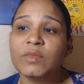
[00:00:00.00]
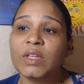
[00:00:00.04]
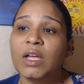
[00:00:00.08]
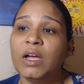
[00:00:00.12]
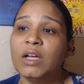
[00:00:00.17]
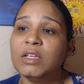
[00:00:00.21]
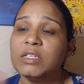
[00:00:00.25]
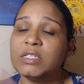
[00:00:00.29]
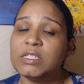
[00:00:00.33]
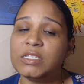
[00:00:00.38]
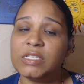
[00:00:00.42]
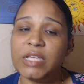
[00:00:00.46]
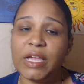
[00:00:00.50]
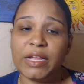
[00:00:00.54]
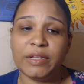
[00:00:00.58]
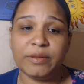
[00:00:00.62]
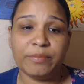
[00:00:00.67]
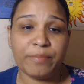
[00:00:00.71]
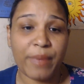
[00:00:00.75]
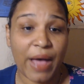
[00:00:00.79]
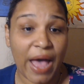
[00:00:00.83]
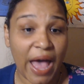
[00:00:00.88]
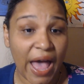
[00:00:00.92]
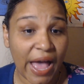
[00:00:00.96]
send
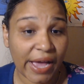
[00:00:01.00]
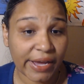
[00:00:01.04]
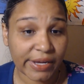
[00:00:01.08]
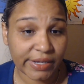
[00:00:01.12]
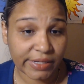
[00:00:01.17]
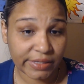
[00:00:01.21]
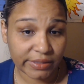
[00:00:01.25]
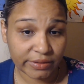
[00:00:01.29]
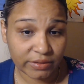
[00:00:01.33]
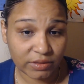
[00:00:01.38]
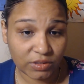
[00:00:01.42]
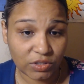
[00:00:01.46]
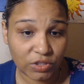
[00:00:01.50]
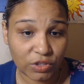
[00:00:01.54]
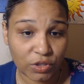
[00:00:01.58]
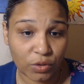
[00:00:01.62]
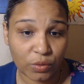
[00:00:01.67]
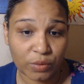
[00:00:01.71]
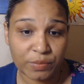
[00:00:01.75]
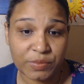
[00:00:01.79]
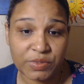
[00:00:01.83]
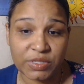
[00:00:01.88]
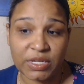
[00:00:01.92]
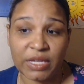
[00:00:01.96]
back you know
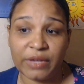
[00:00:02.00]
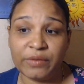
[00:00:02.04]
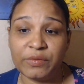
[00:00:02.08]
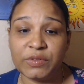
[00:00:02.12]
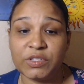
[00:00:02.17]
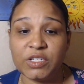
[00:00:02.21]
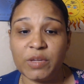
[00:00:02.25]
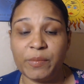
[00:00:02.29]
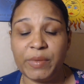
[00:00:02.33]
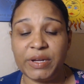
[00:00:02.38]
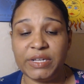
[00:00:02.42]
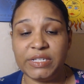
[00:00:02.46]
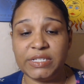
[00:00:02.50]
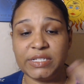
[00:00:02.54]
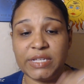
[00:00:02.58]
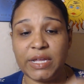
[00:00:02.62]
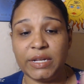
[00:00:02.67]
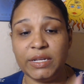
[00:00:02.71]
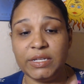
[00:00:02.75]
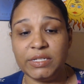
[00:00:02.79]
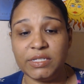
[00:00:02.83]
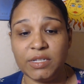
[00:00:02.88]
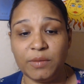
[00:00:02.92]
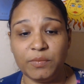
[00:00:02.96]
i'm saying if somebody's
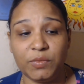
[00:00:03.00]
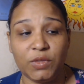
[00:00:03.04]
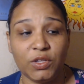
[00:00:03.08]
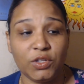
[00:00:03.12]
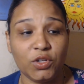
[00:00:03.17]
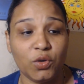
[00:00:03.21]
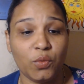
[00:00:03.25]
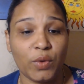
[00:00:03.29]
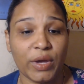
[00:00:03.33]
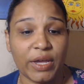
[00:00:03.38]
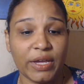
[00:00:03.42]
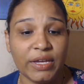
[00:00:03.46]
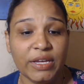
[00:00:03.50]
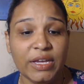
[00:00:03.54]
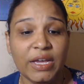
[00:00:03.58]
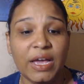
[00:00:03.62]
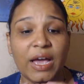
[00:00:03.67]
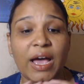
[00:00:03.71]
sending something away